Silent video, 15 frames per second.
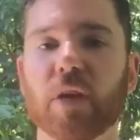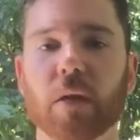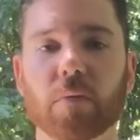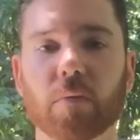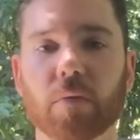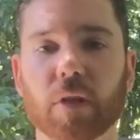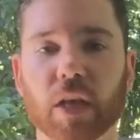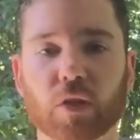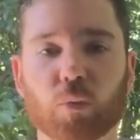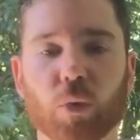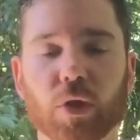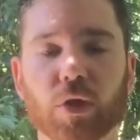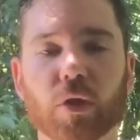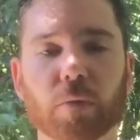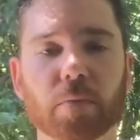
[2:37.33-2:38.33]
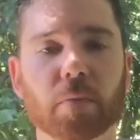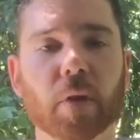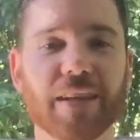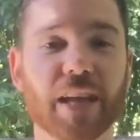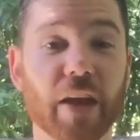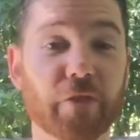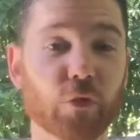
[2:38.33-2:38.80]
yeah, that's what you do.
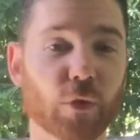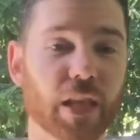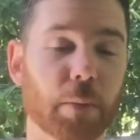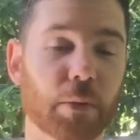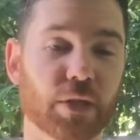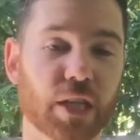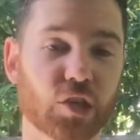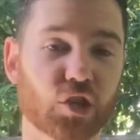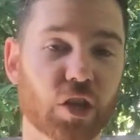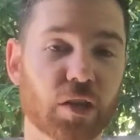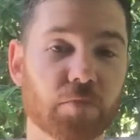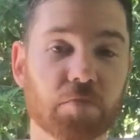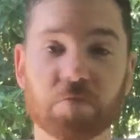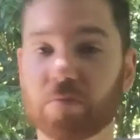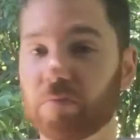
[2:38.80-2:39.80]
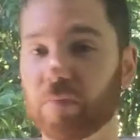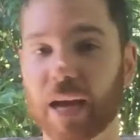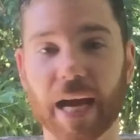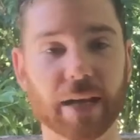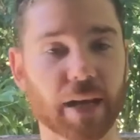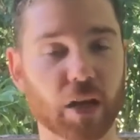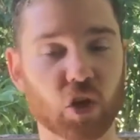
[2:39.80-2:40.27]
If you're in that position,
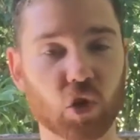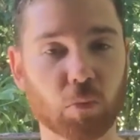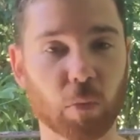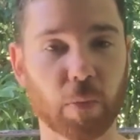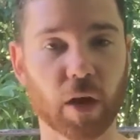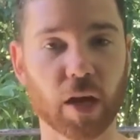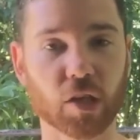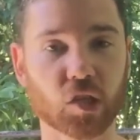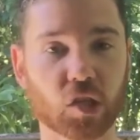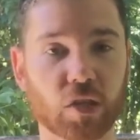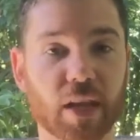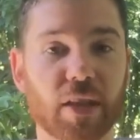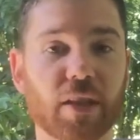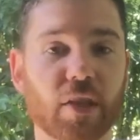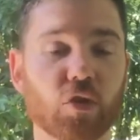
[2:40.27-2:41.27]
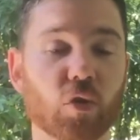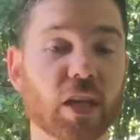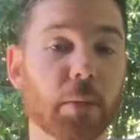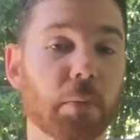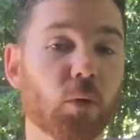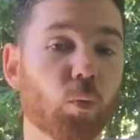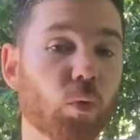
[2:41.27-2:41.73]
act like a normal person, and then your
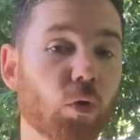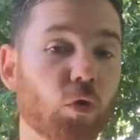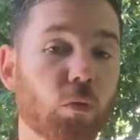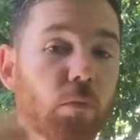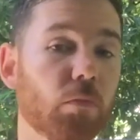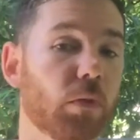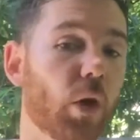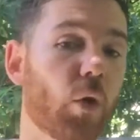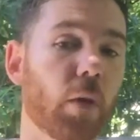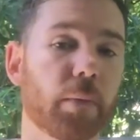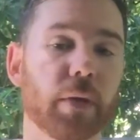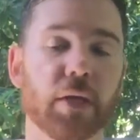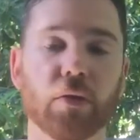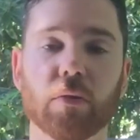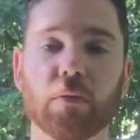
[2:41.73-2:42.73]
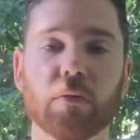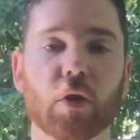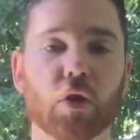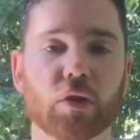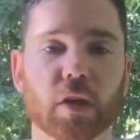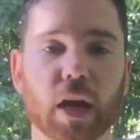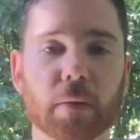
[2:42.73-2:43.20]
limit will go up in
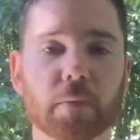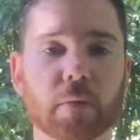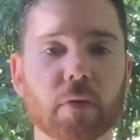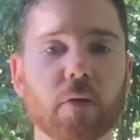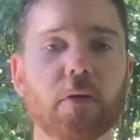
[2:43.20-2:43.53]
no time.